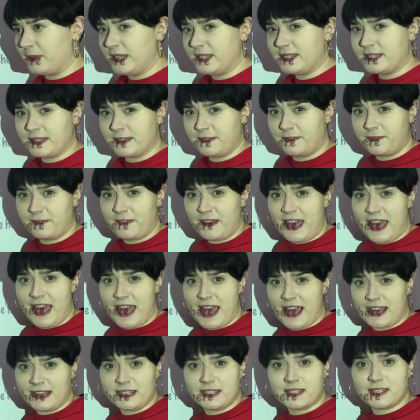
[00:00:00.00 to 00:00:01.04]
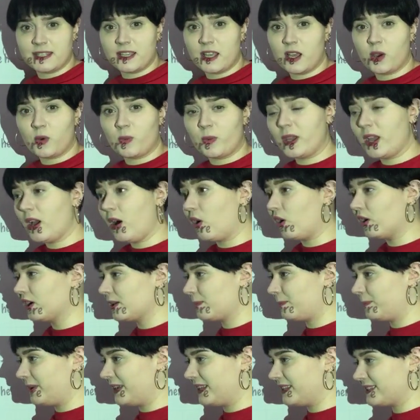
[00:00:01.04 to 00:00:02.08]
a pizza fan, so we
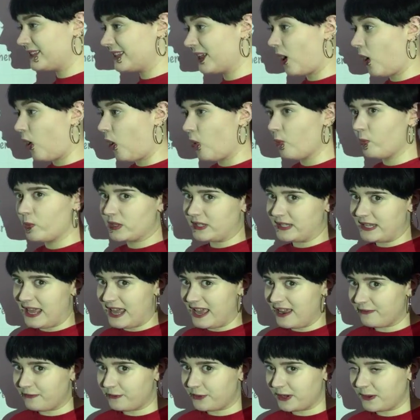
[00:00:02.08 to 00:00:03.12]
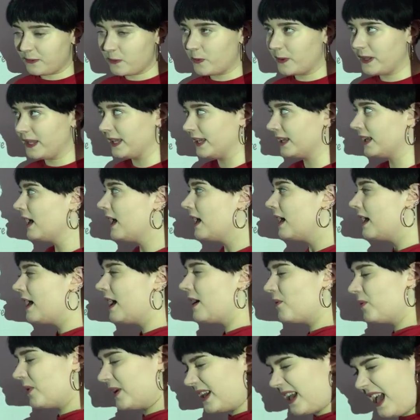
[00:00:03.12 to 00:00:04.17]
order pizza almost every week,
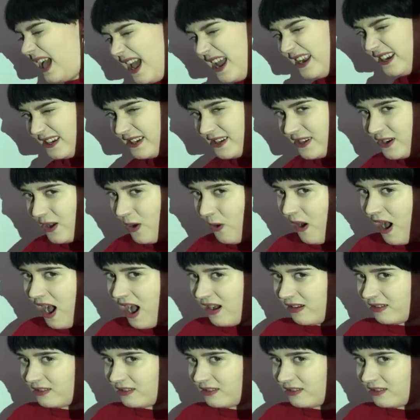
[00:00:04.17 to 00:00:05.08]
and we kind of know